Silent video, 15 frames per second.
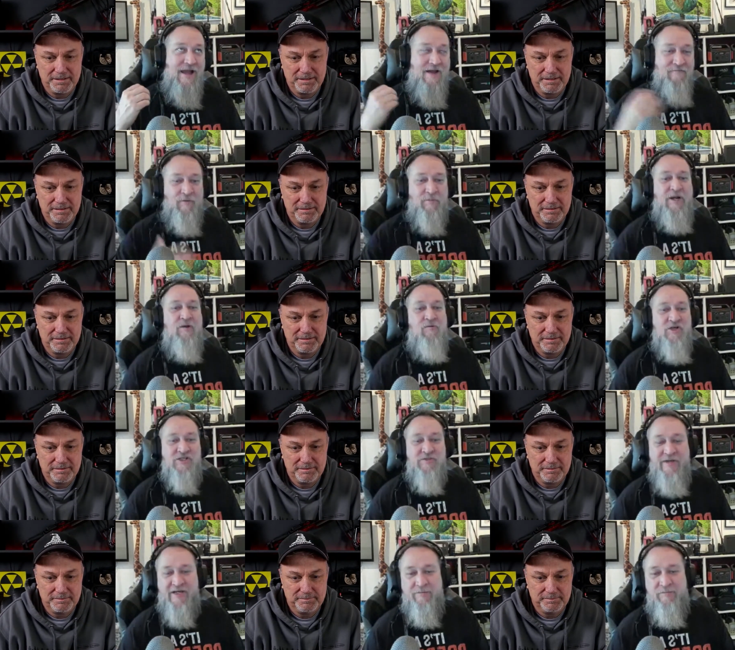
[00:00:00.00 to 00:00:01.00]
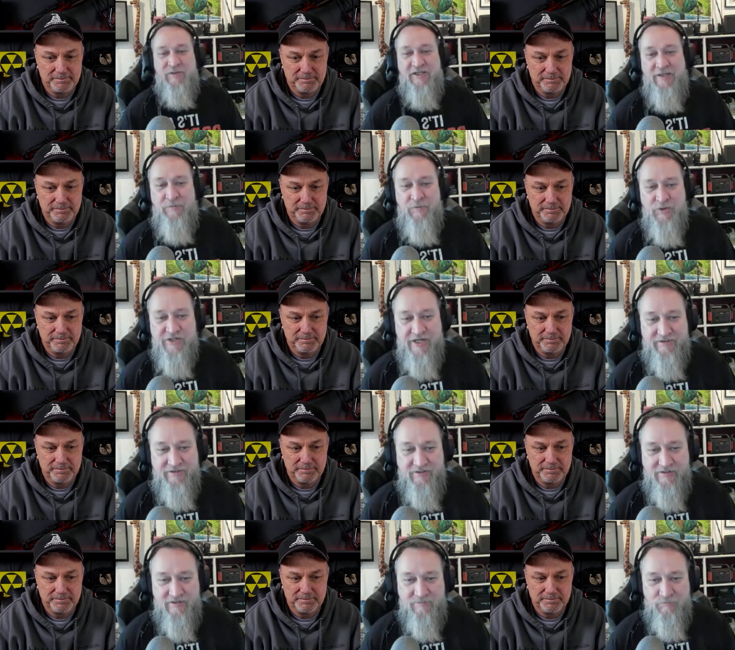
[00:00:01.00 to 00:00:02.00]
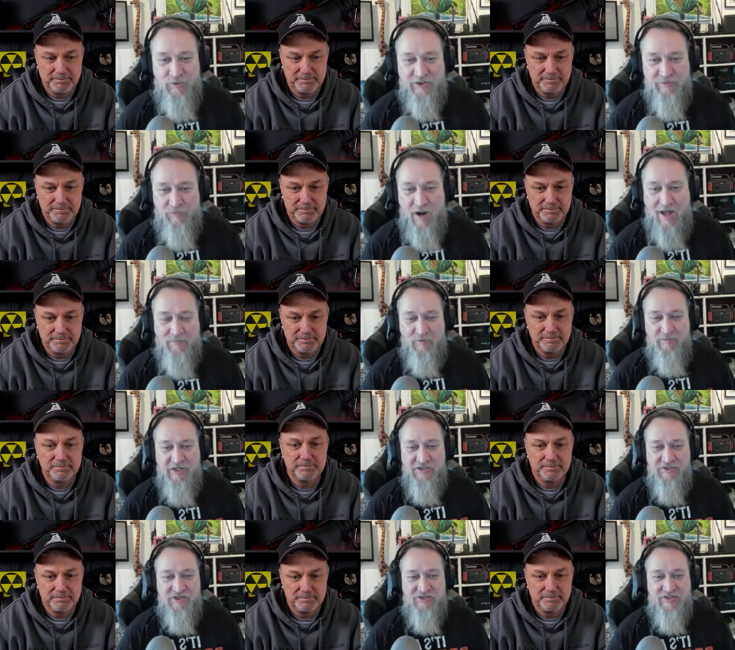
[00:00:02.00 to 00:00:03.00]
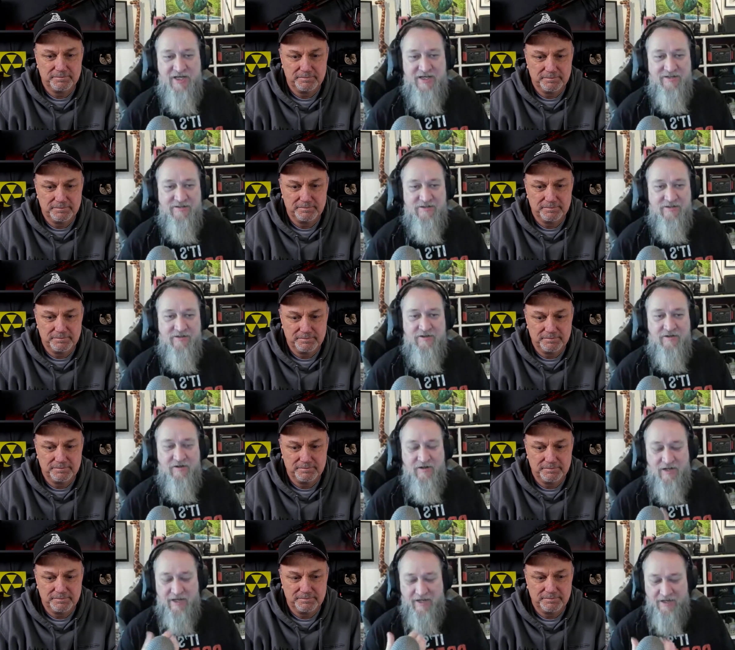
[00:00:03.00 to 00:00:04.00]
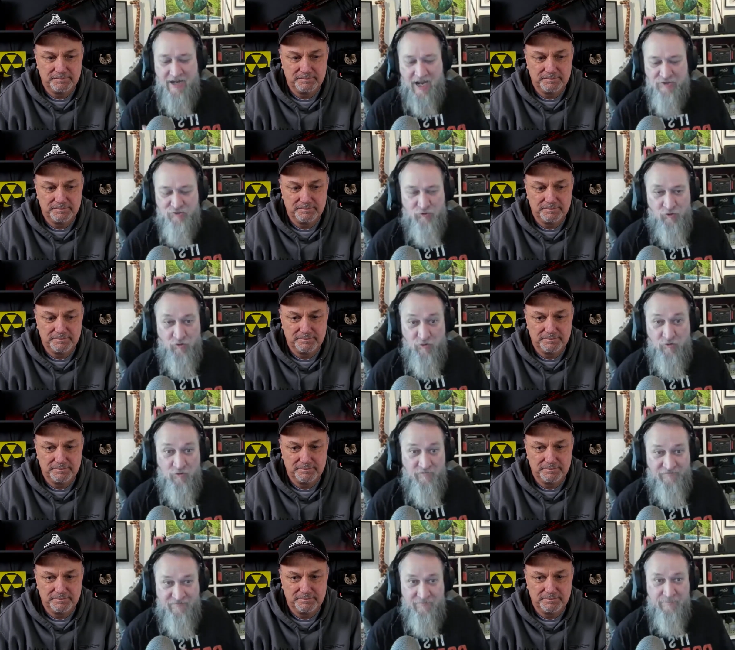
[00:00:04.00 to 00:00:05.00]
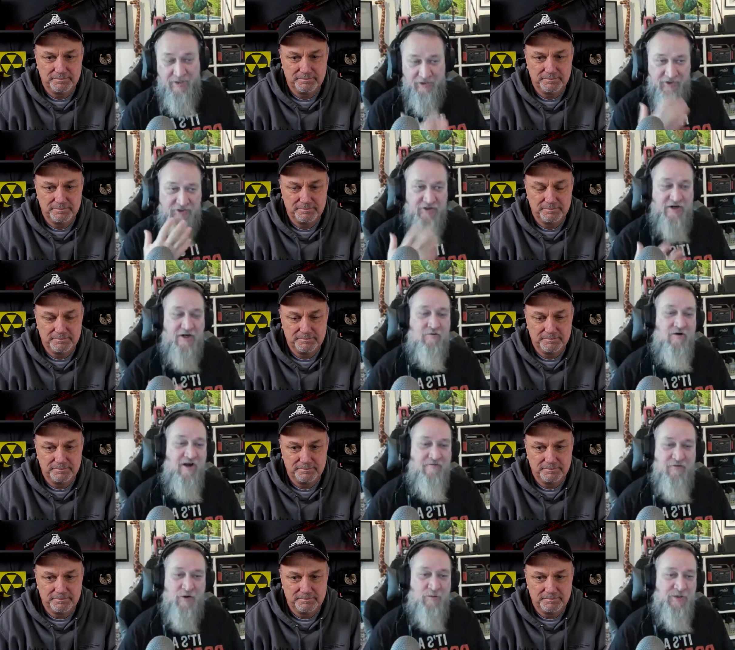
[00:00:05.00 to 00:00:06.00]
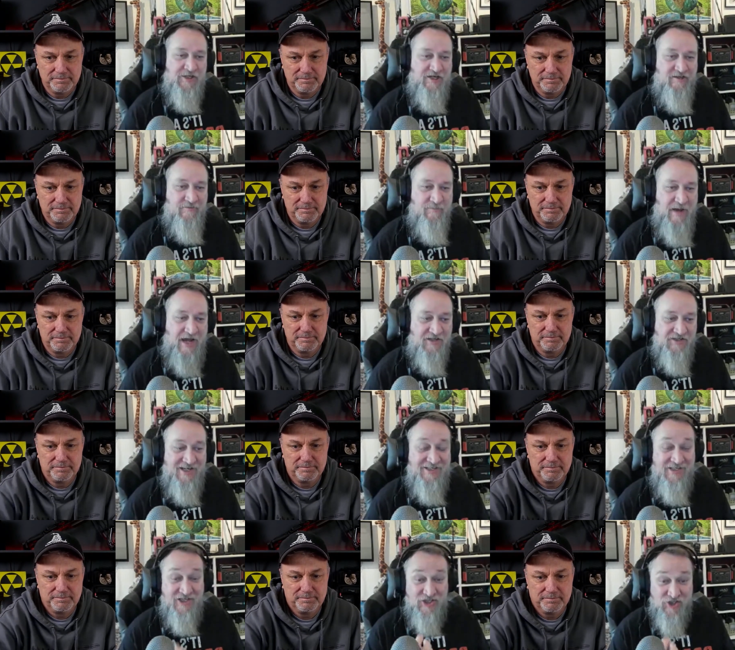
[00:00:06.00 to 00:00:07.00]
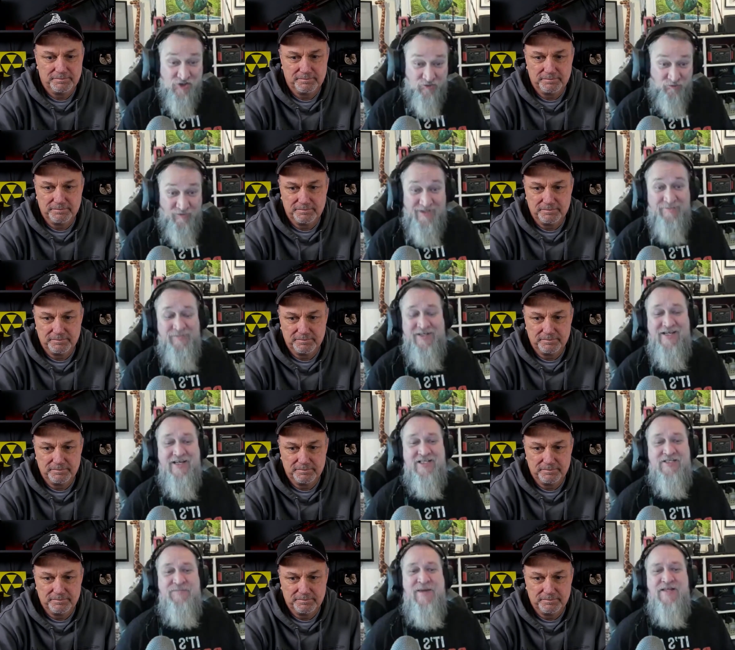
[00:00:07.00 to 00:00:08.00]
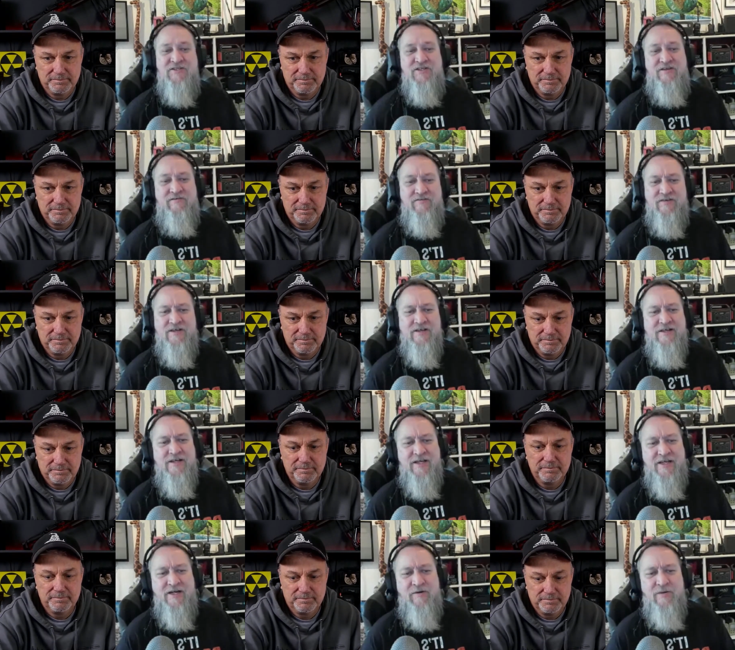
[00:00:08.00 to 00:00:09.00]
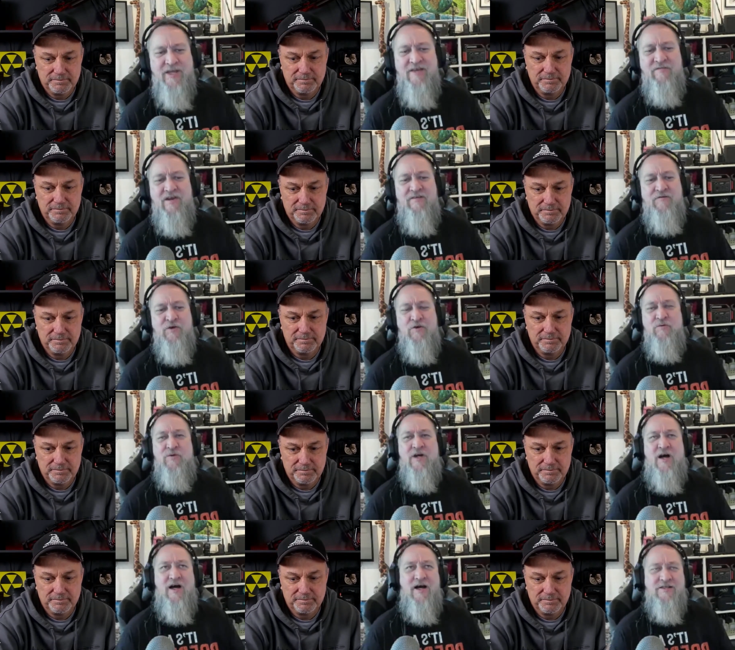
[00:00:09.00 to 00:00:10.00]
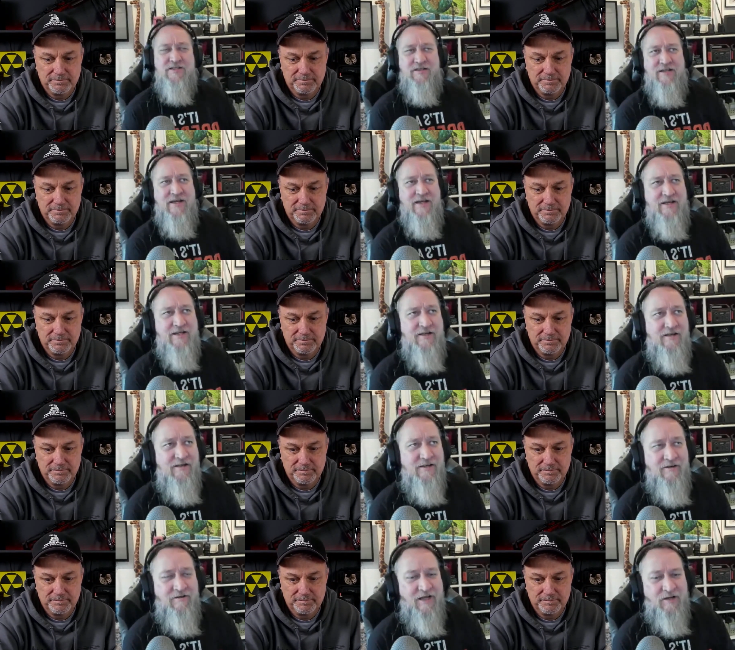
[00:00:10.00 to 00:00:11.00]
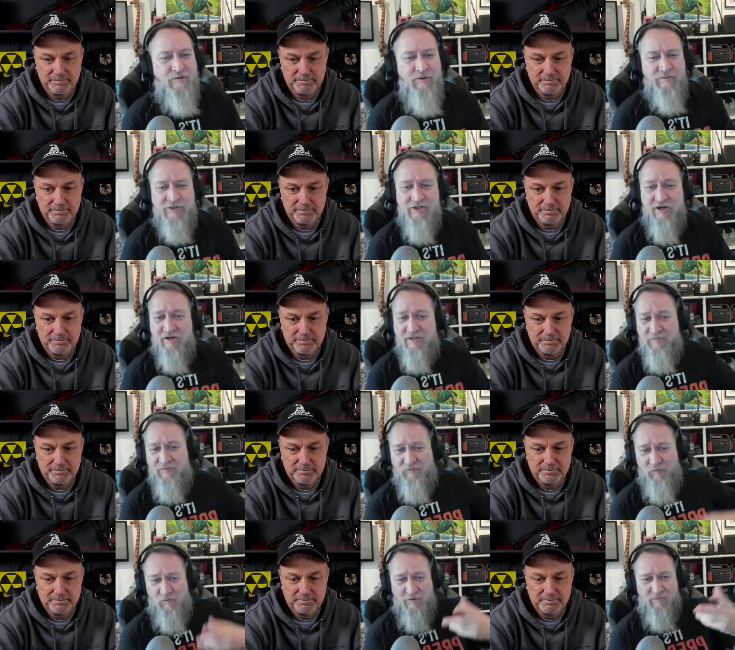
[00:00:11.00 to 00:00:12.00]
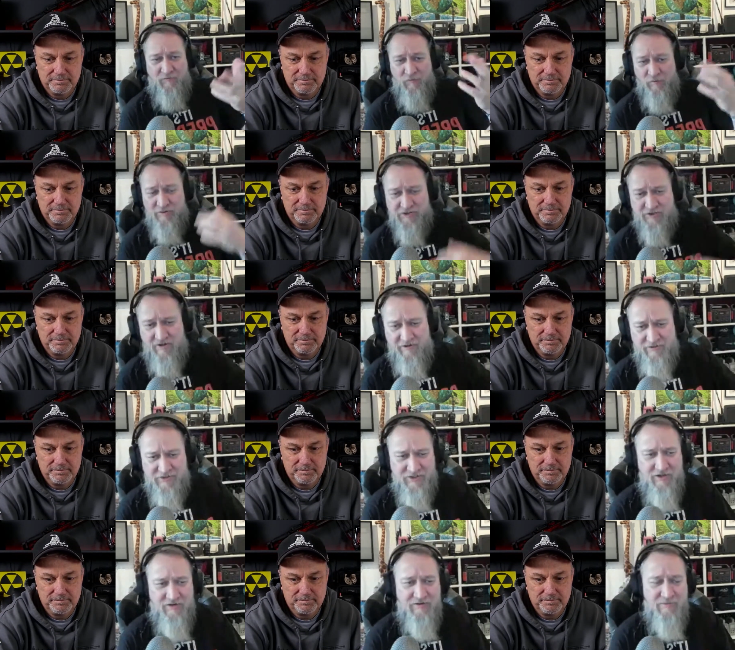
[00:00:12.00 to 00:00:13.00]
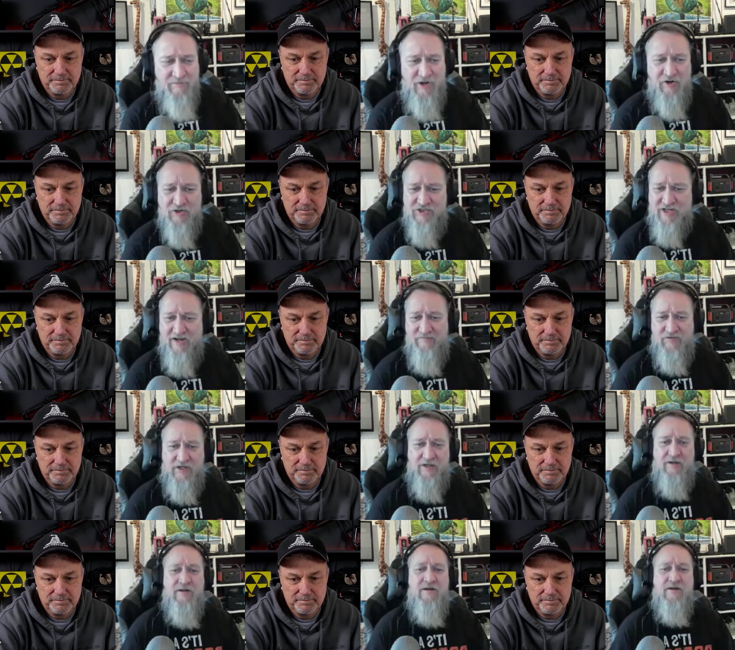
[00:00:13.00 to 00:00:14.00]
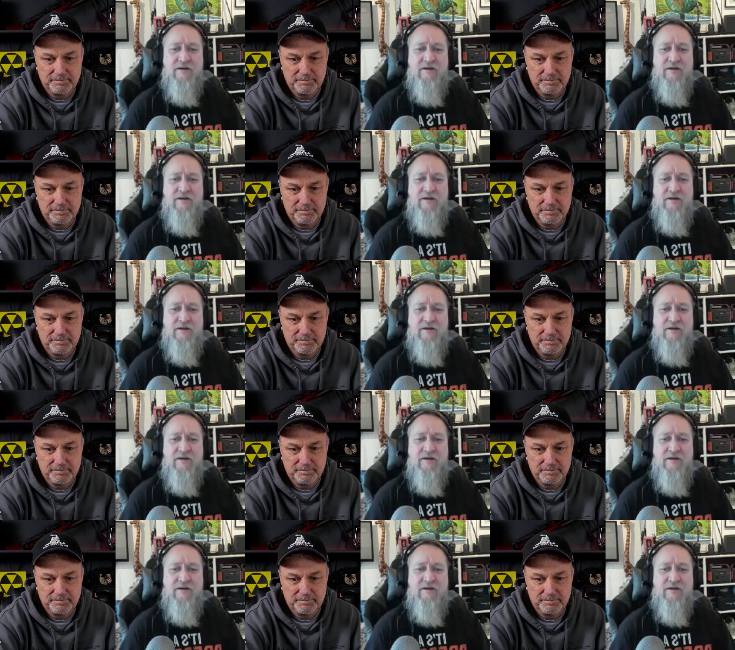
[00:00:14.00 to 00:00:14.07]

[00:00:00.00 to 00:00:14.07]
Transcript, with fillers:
Speaker 1: everybody wants to be completely protected, but the problem is is that a, a true military grade field protective mask is extremely expensive. You know, even if you got like uh, you know, like we were talking before before we started this, you know, the MIRA Safety.